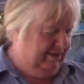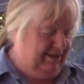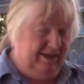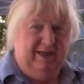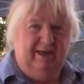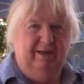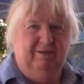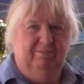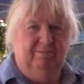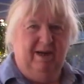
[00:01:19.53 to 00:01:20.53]
The
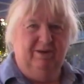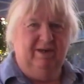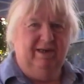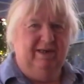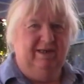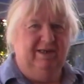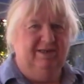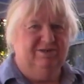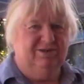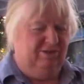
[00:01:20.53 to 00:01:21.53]
motor
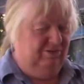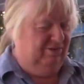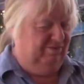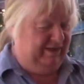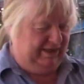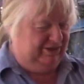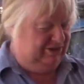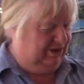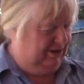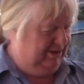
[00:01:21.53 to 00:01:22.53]
is
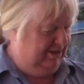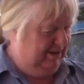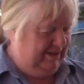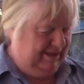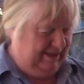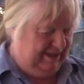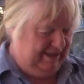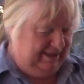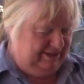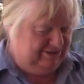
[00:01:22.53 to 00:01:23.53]
finished.
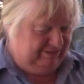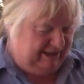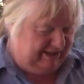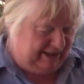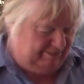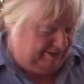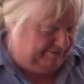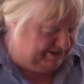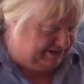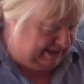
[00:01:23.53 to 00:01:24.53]
It's ready to come
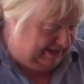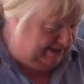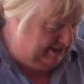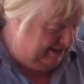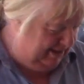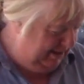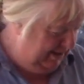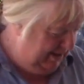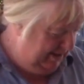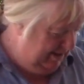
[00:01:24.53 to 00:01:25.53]
off the stand,
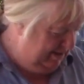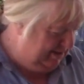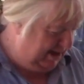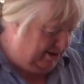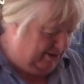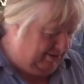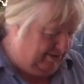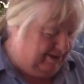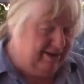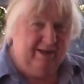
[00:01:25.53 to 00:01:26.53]

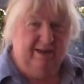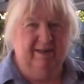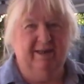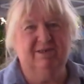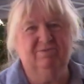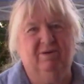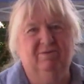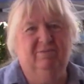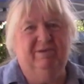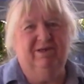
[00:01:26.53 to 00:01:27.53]
so that's
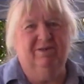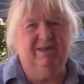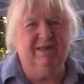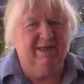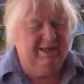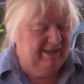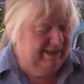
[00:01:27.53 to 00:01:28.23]
what we'll be doing.